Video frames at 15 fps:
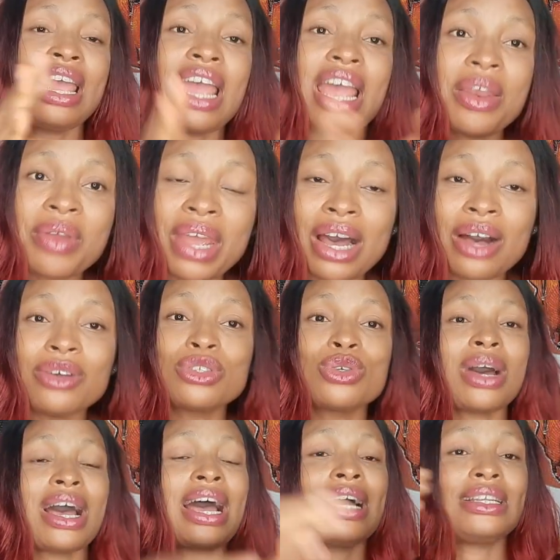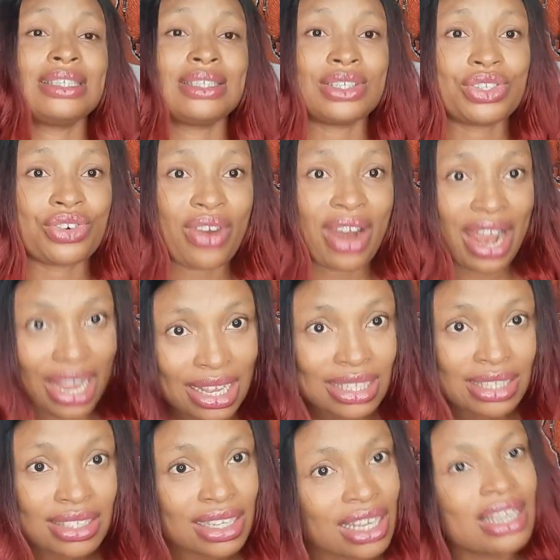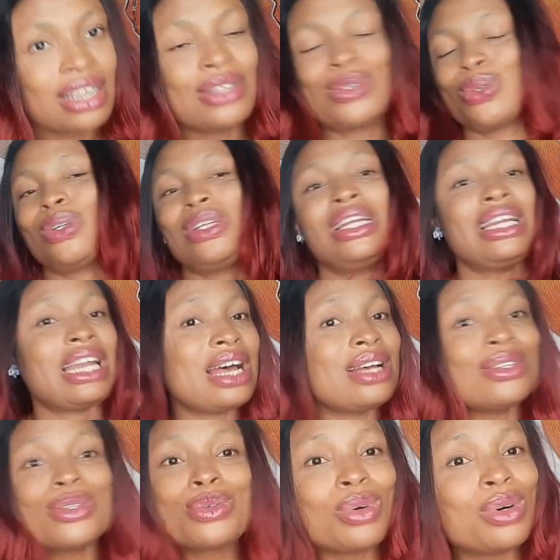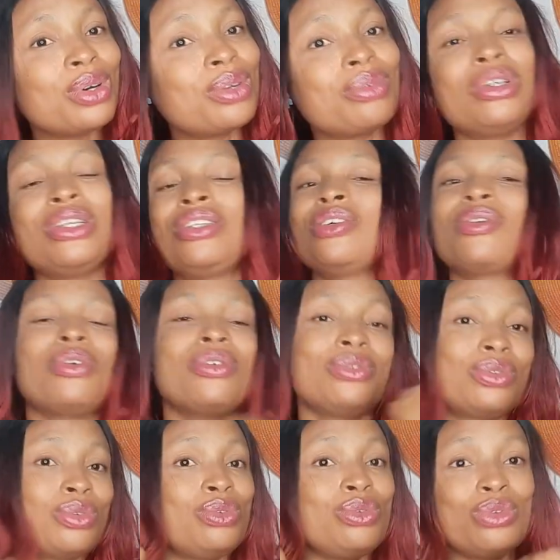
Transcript: Erica also has strikes. So the last one where she come to